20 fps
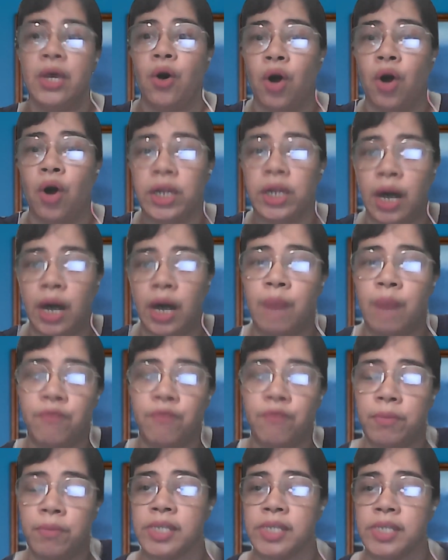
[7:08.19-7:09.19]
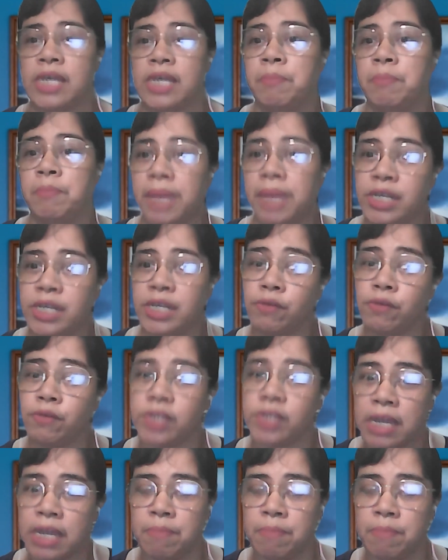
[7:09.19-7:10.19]
all come from the same place of
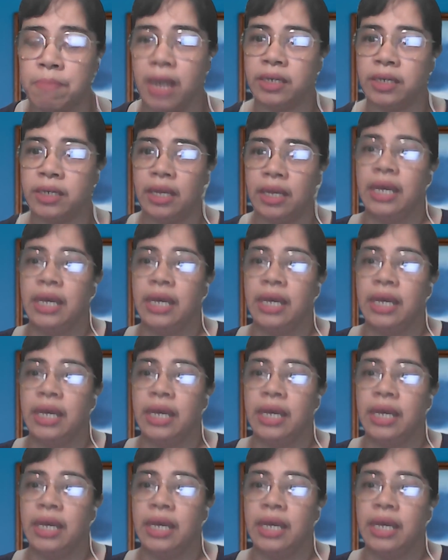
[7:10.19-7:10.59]
stigma